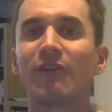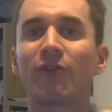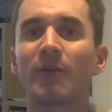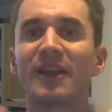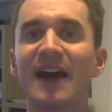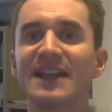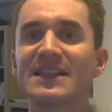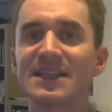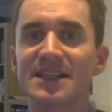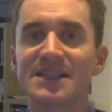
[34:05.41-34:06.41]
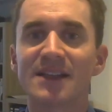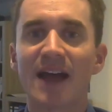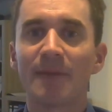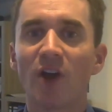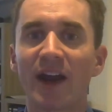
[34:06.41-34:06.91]
from the 90s.
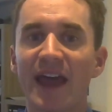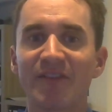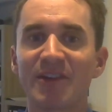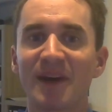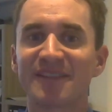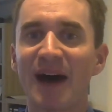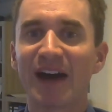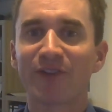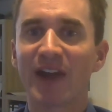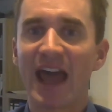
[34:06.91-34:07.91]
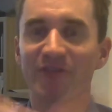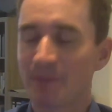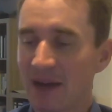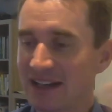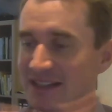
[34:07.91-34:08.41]
I'm not having my smartphone.
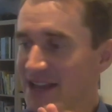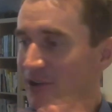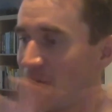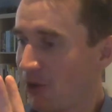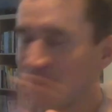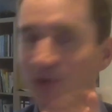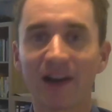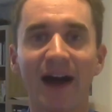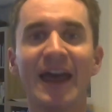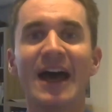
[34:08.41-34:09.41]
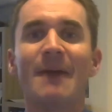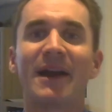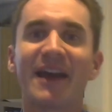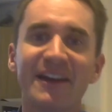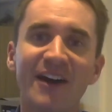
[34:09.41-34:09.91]
Everybody is saying, "Oh, poor guy."
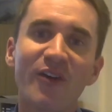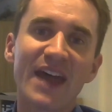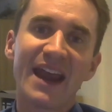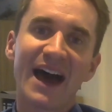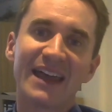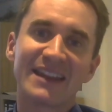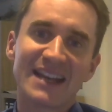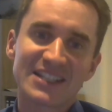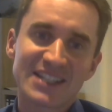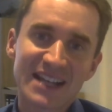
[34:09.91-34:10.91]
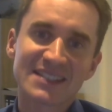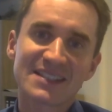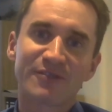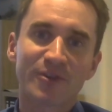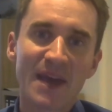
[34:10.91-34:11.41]
But I know that I digest the
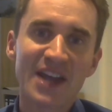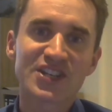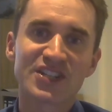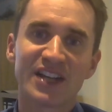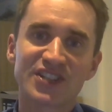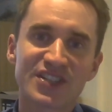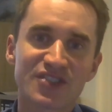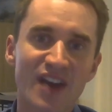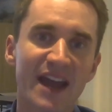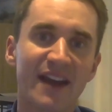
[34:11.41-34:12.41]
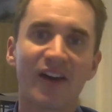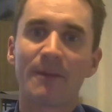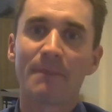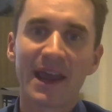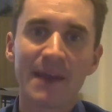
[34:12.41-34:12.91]
information I just read on
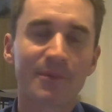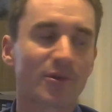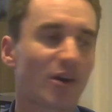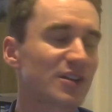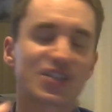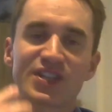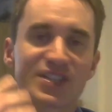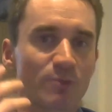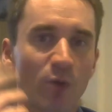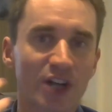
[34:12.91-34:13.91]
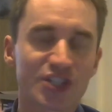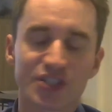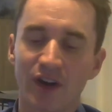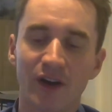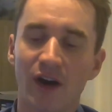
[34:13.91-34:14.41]
a paper or just watched
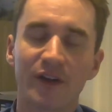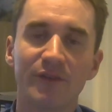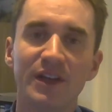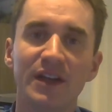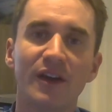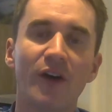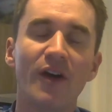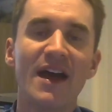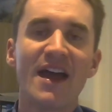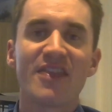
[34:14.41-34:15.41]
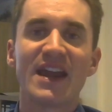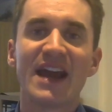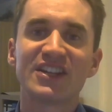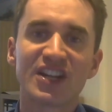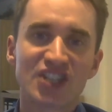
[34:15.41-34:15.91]
on a video, that
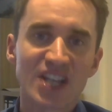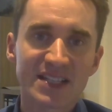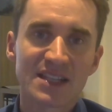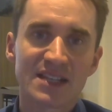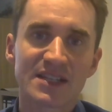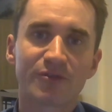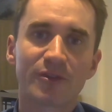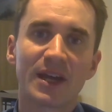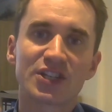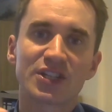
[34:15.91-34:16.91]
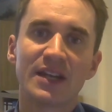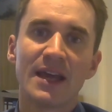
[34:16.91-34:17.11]
I digest this information.